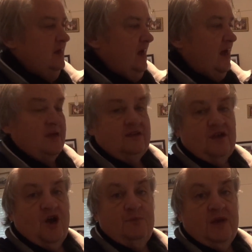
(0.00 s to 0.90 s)
And
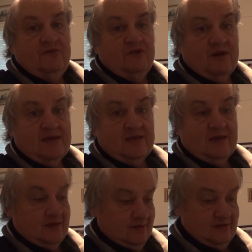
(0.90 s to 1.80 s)
I hope you're having a great
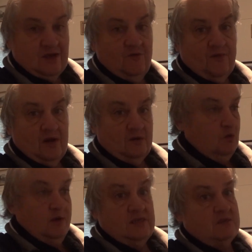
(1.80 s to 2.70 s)
day so far.
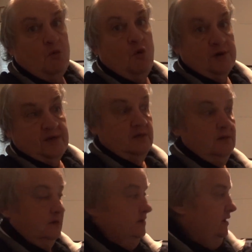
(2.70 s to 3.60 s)
Well, it's
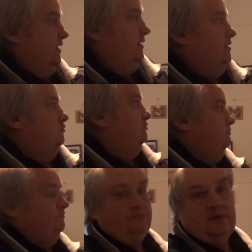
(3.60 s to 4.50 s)
morning.
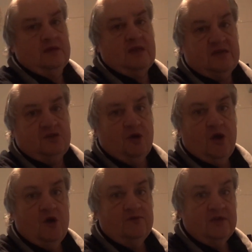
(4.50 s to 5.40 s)
Day's not
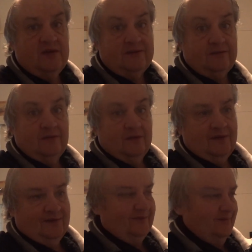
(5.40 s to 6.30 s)
over yet.
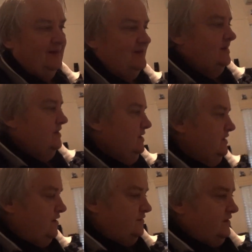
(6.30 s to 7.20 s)

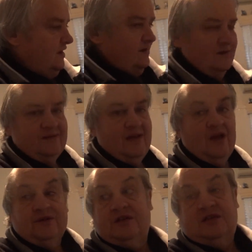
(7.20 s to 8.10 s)
Okay,
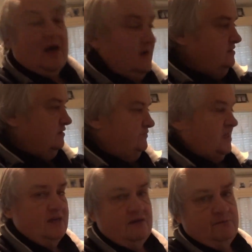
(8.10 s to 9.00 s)
now today I'm
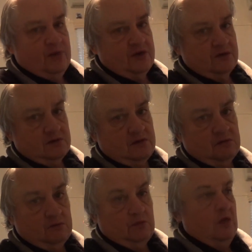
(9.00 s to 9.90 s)
taking Peter
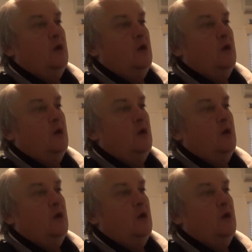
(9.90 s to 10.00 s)
to